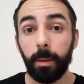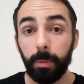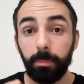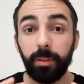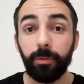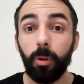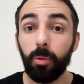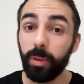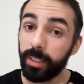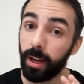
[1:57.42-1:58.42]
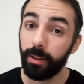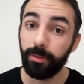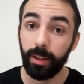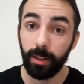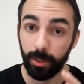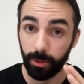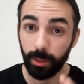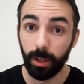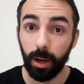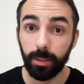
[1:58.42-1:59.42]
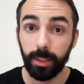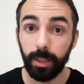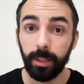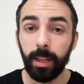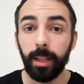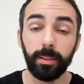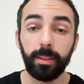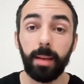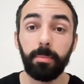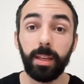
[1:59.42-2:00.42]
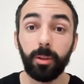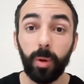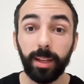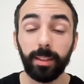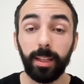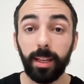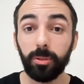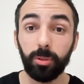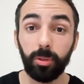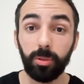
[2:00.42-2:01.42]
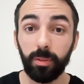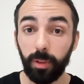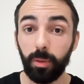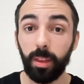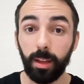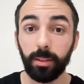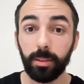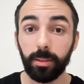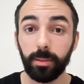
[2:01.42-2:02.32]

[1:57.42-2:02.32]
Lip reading: But before we dive into the content, let me quickly introduce a few things.